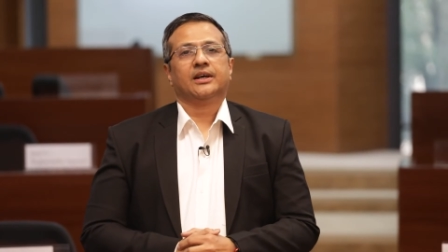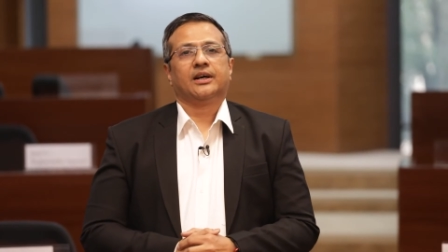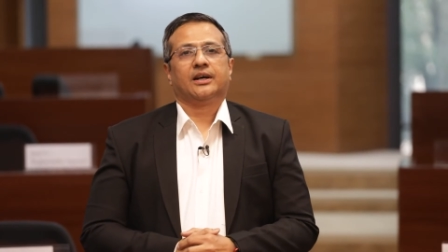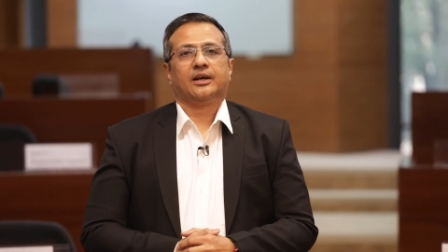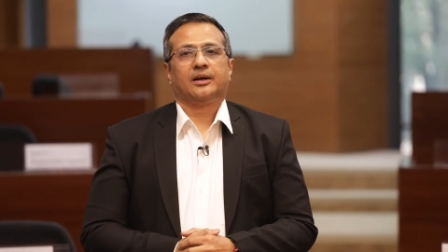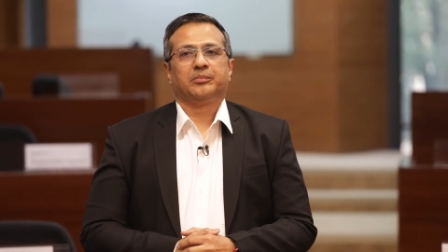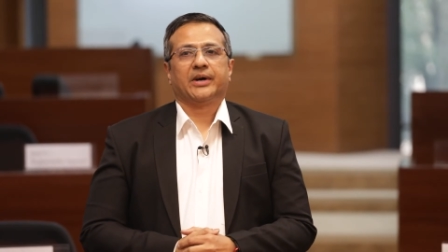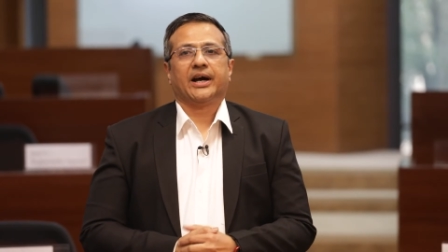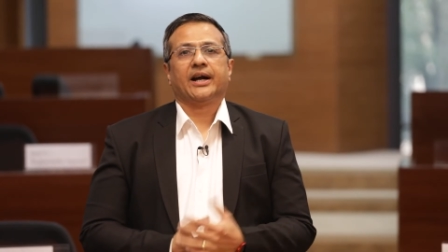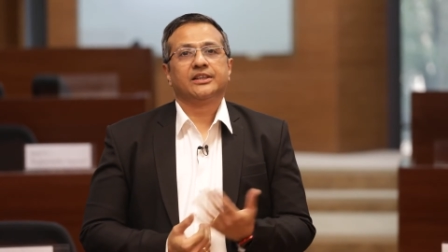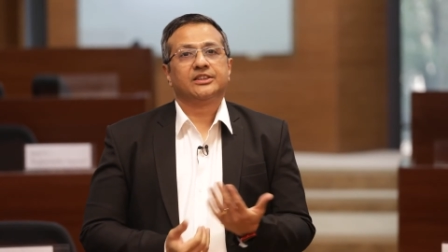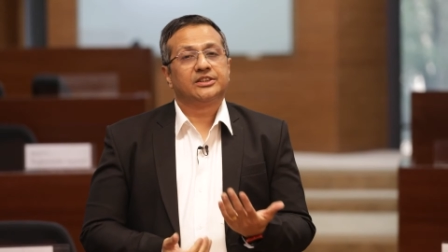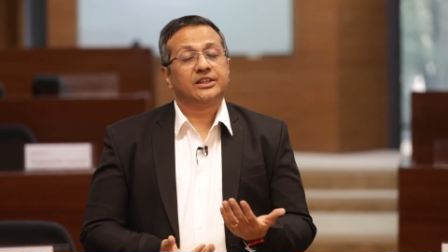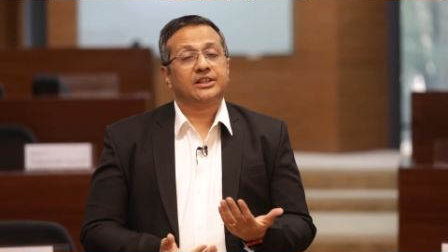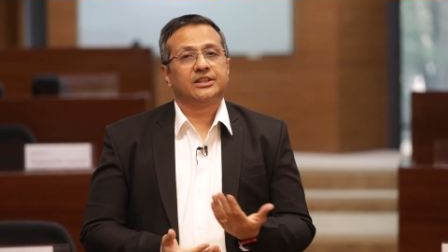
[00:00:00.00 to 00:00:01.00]
Um,
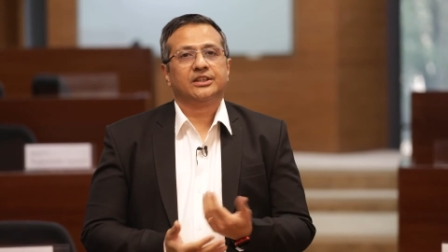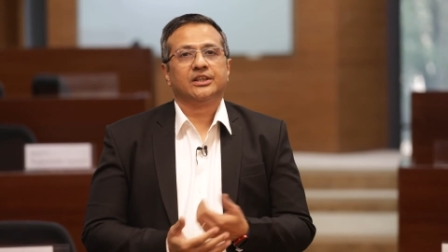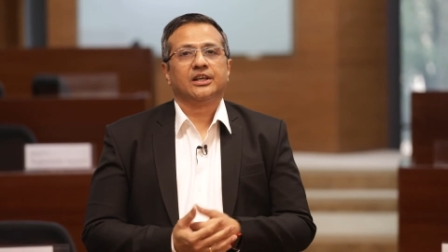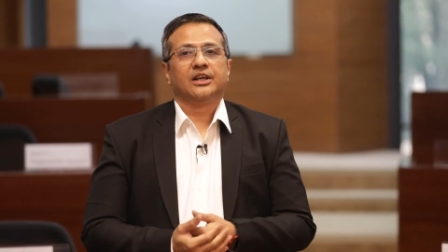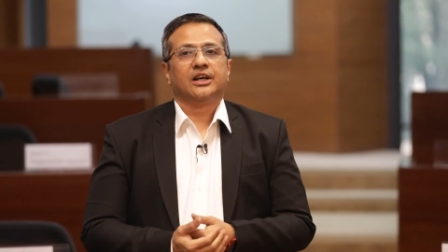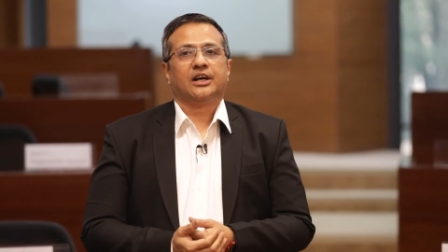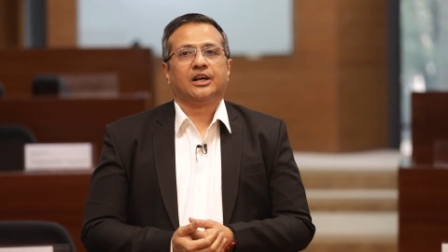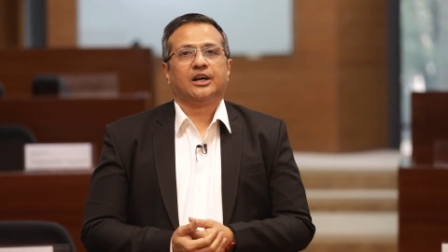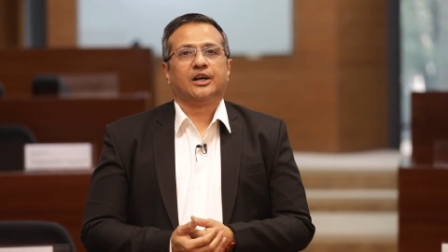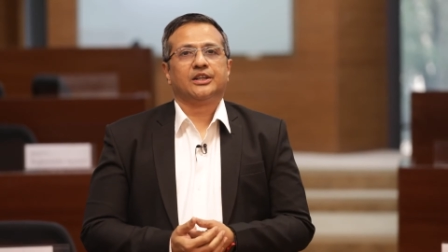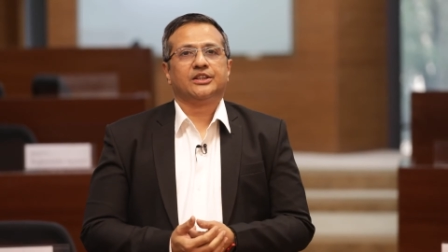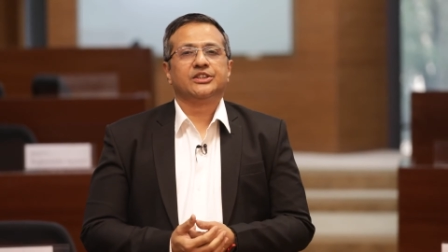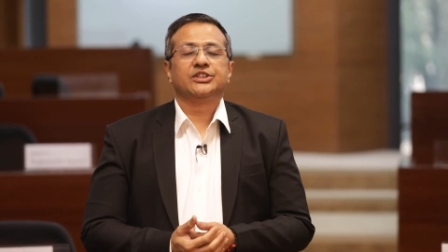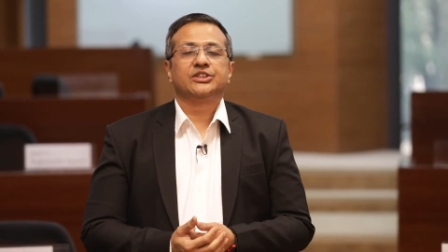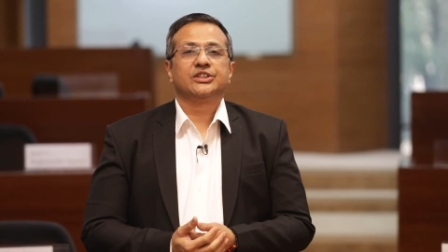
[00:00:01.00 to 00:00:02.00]
and third,
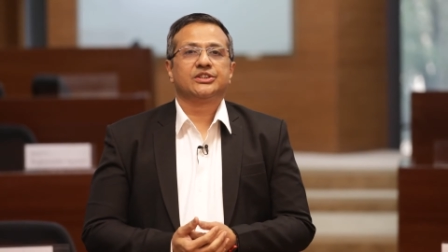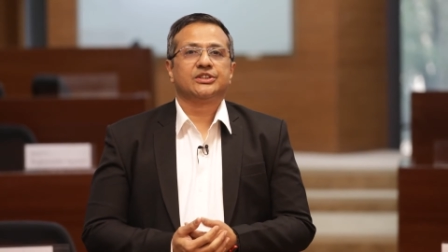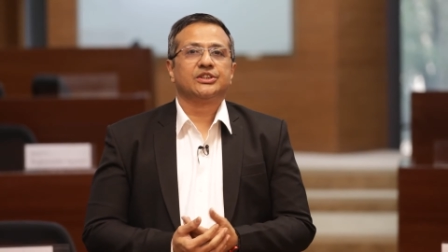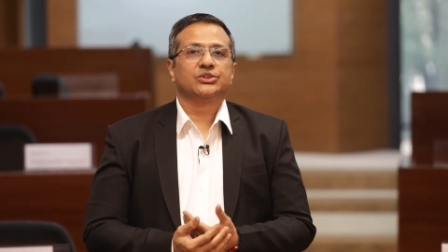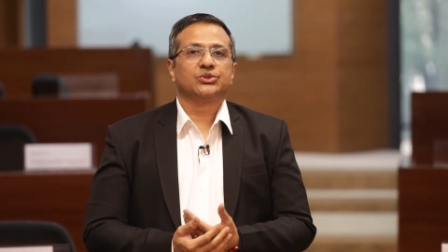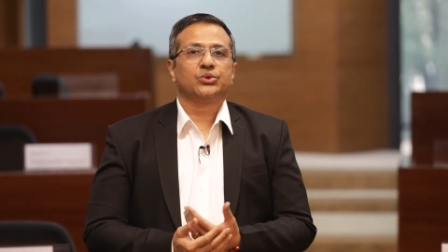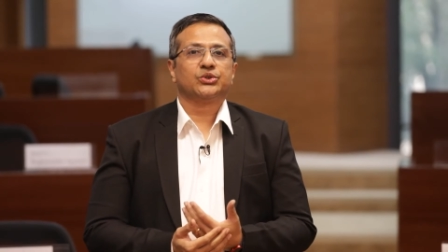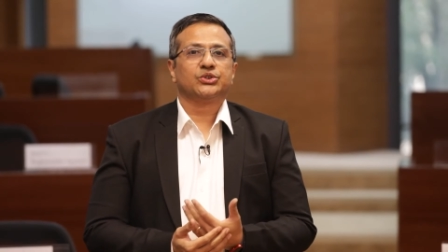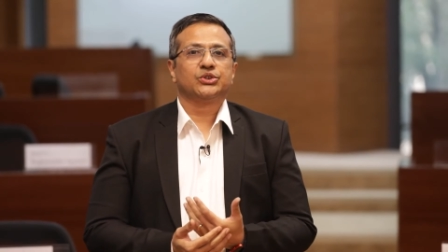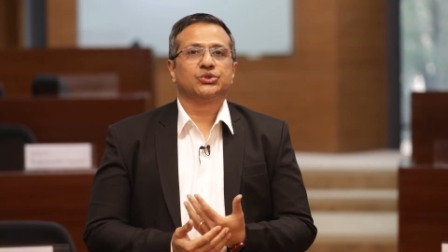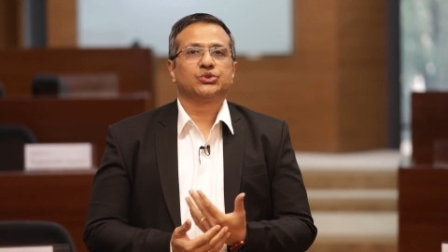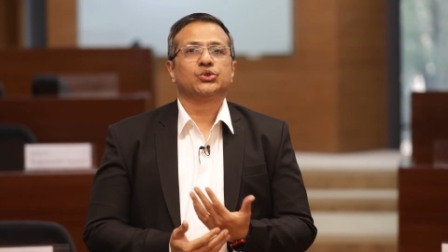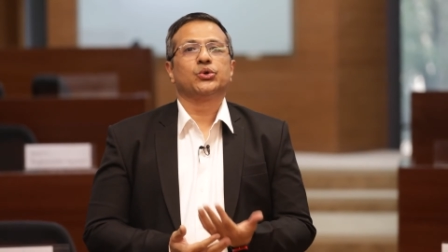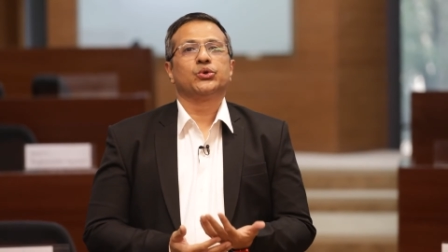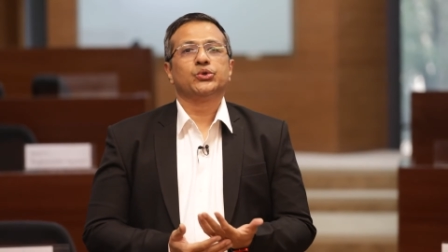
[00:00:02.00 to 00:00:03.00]
this, is, this course is
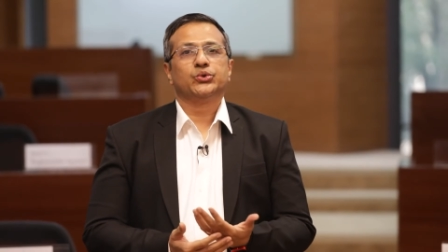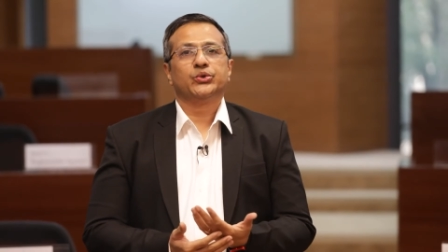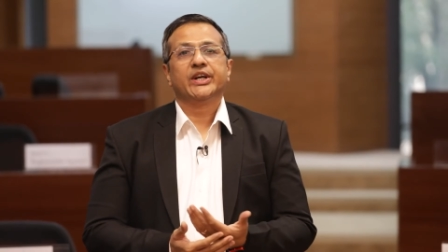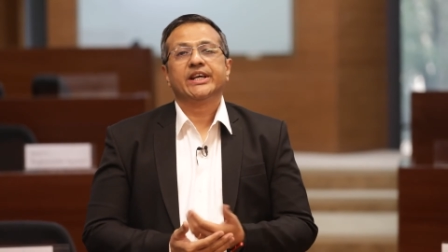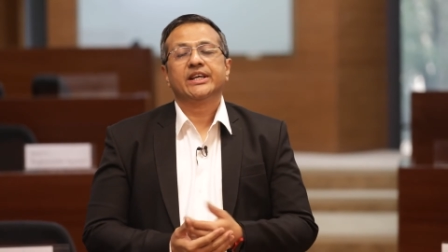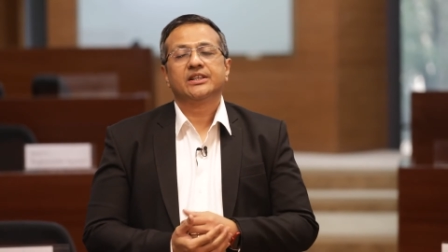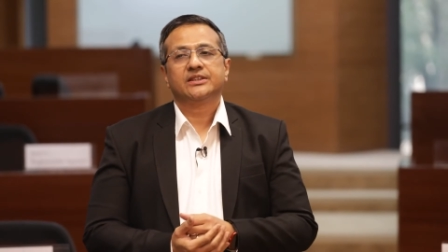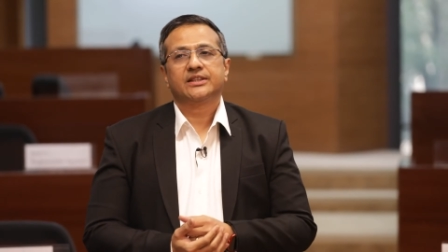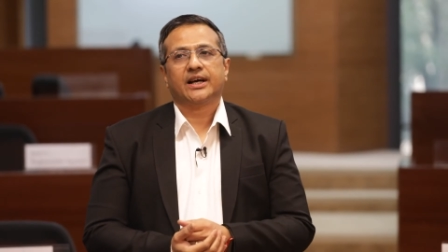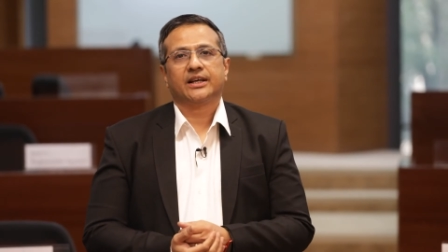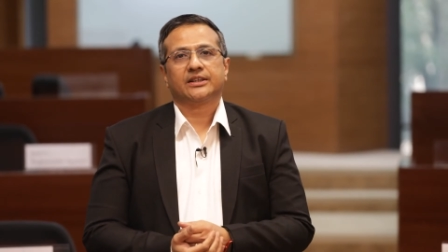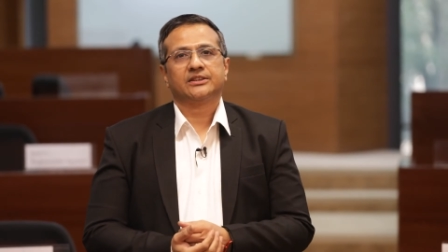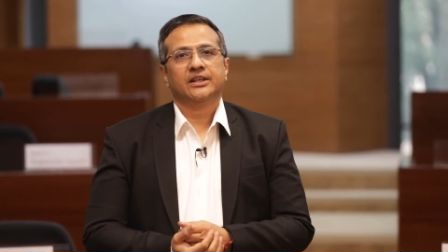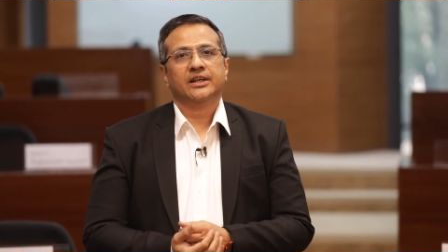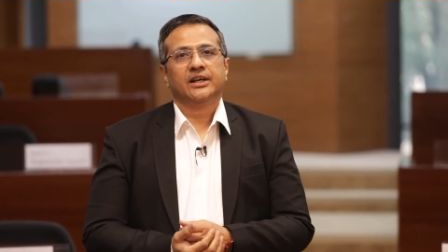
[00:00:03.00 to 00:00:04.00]
so unique
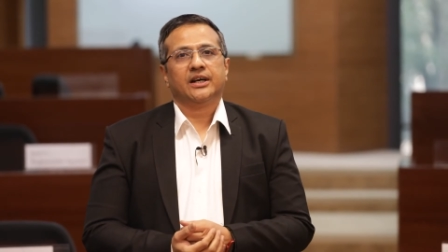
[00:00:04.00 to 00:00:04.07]
that